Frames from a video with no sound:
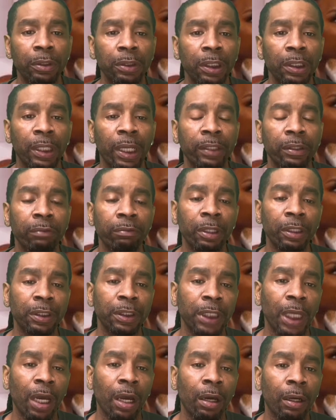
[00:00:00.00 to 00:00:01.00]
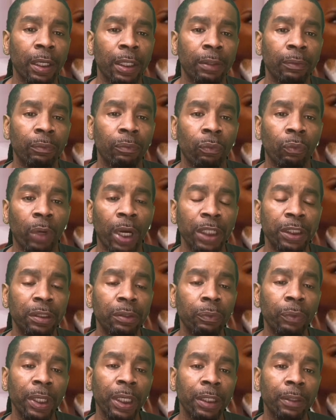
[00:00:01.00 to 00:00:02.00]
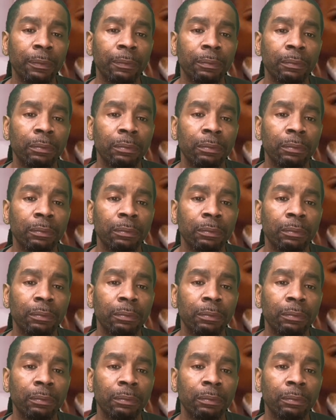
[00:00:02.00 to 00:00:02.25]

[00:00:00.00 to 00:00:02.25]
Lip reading: sit like the rest of y'all and watch and wait.